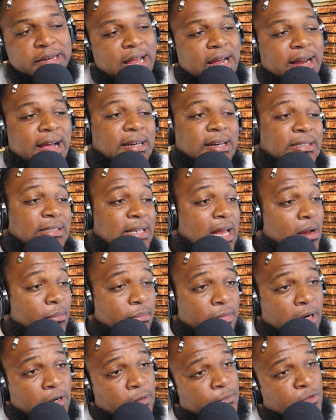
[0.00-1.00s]
Y'all gotta
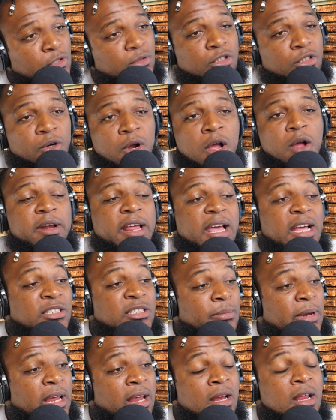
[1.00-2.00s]
stop, bro. You a grown
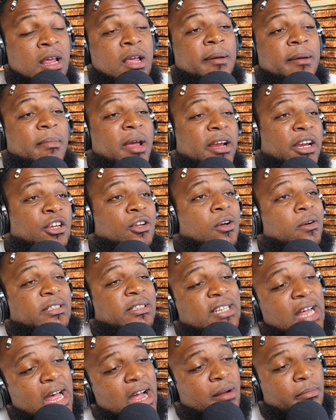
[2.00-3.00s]
ass man making your
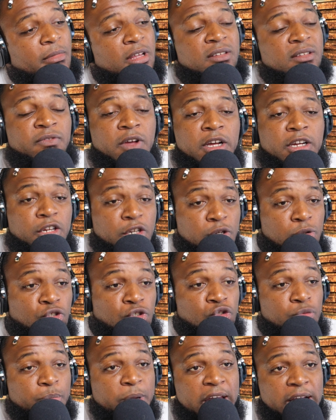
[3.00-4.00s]
entire motherfucking
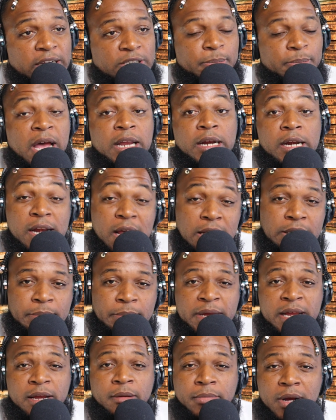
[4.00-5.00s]
YouTube page about another
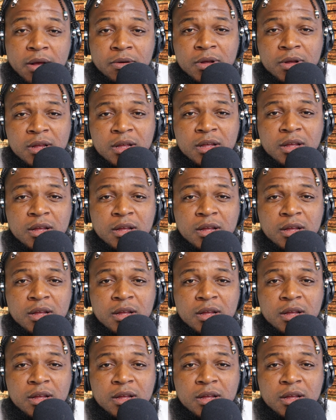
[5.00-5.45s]
man, bro.